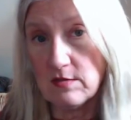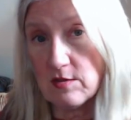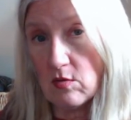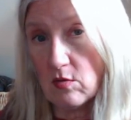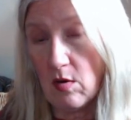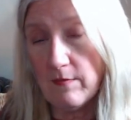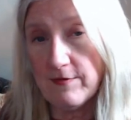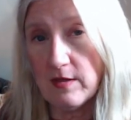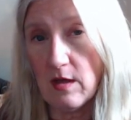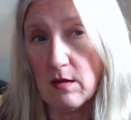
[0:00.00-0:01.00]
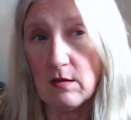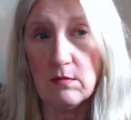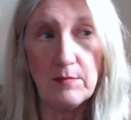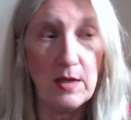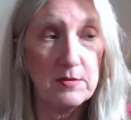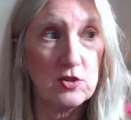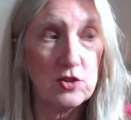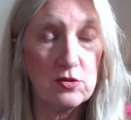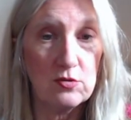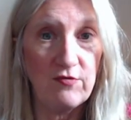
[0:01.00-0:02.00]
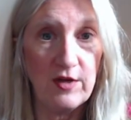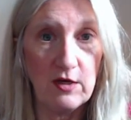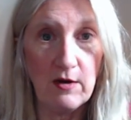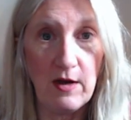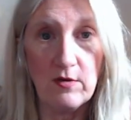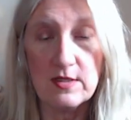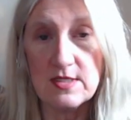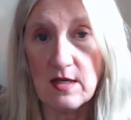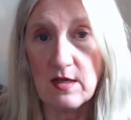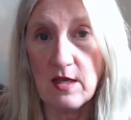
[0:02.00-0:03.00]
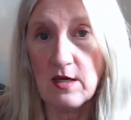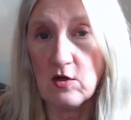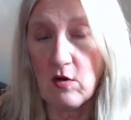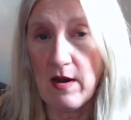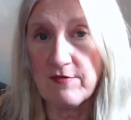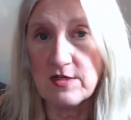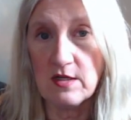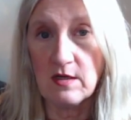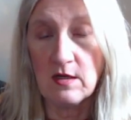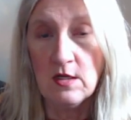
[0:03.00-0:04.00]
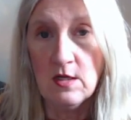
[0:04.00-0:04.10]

So hopefully I'll be able to figure out a dedicated crafting